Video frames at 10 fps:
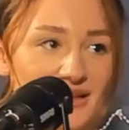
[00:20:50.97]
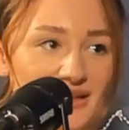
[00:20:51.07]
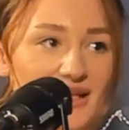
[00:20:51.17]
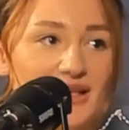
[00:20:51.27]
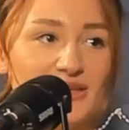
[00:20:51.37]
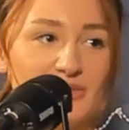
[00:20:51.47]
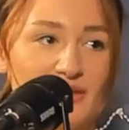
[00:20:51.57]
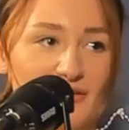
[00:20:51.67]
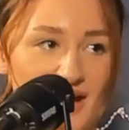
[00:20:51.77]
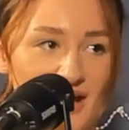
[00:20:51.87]
you? Because with
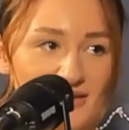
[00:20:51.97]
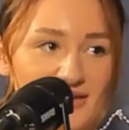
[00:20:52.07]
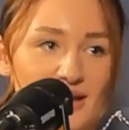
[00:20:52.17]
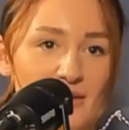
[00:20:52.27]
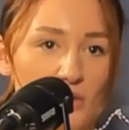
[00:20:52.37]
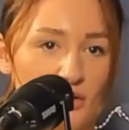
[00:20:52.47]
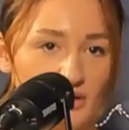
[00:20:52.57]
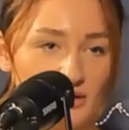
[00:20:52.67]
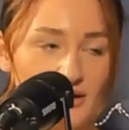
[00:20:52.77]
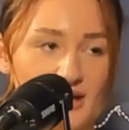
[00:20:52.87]
the vinyl, it's like one
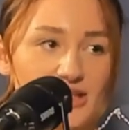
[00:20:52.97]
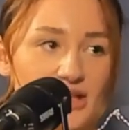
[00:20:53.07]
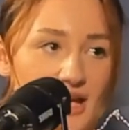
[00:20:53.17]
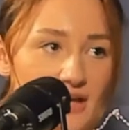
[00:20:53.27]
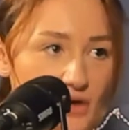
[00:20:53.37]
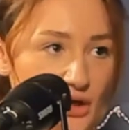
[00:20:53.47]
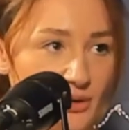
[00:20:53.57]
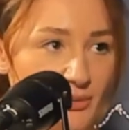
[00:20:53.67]
colour unless you layer it up.